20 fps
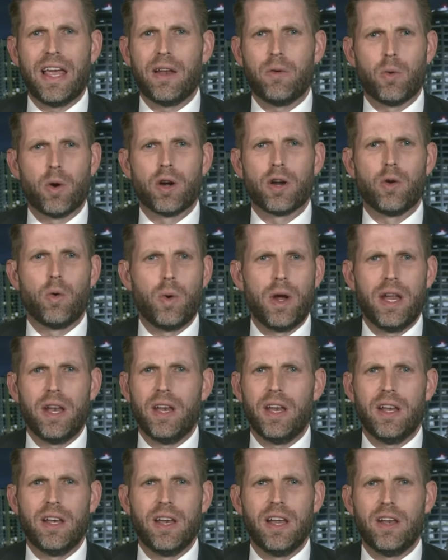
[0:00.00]
And we're going to win
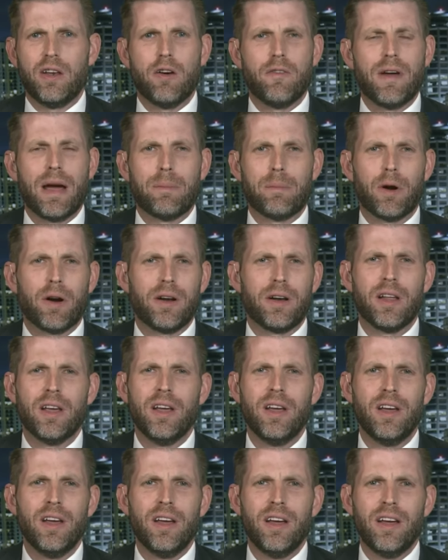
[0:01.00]
in November. And
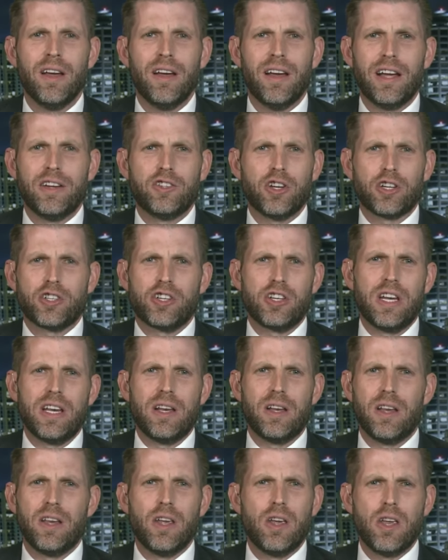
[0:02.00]
Judge
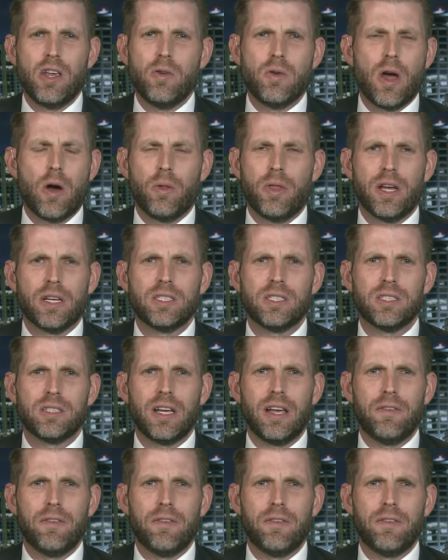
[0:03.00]
Jeanine, you know this.